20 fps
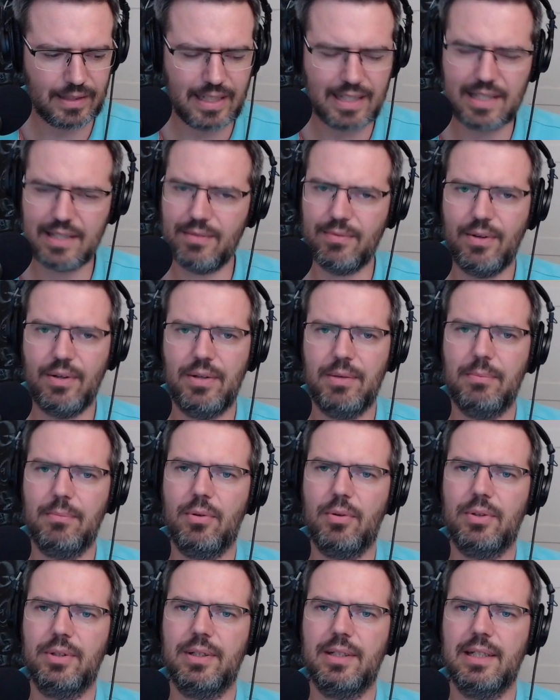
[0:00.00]
this is very
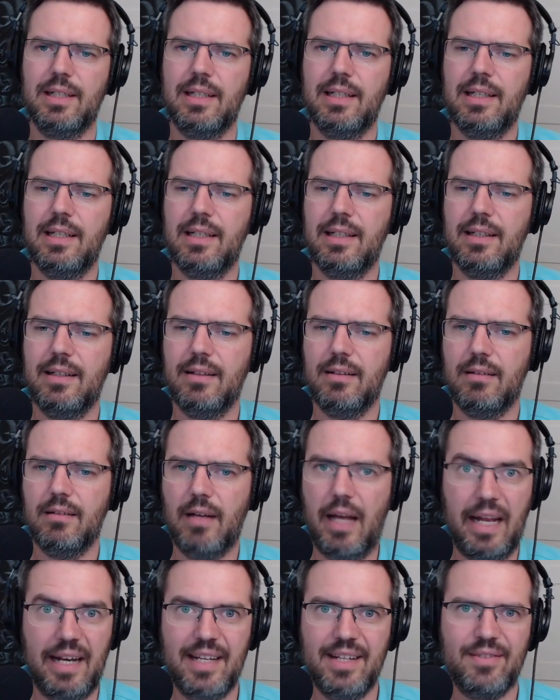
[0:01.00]
important,
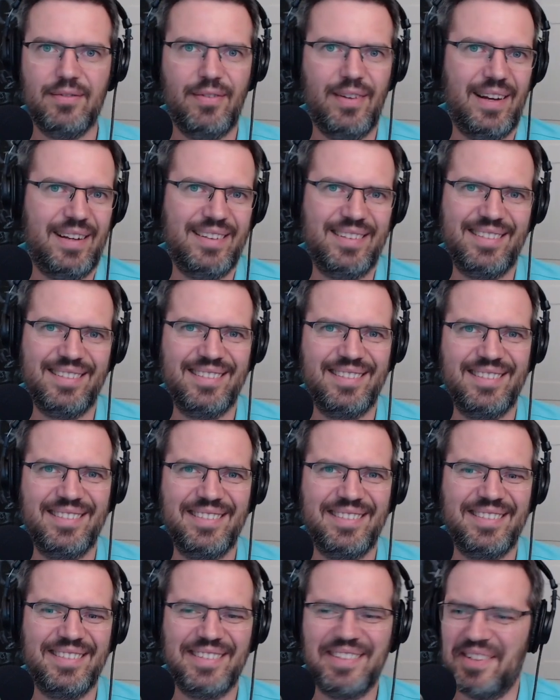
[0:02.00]
and it's fun.
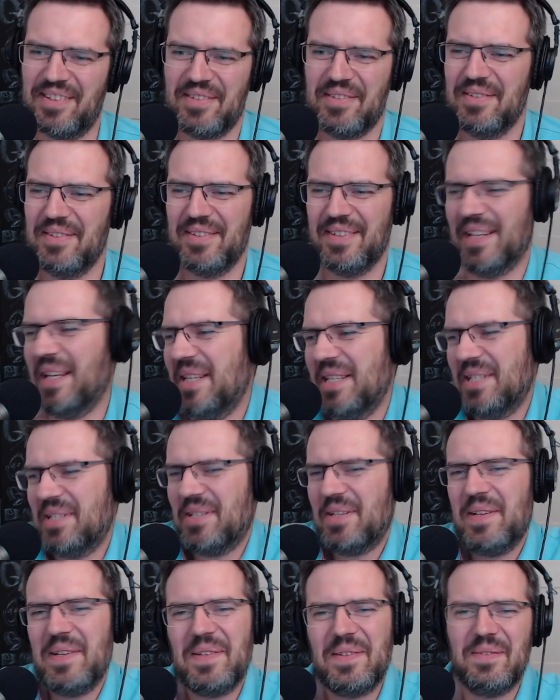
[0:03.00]
It's
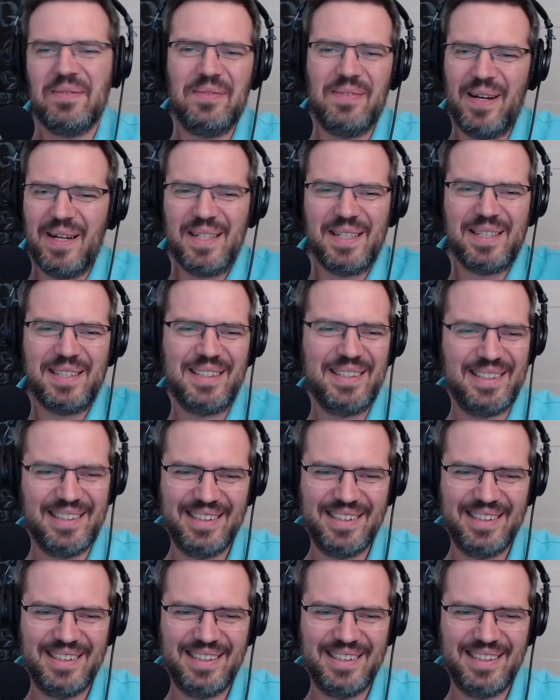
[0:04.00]
it's just fun.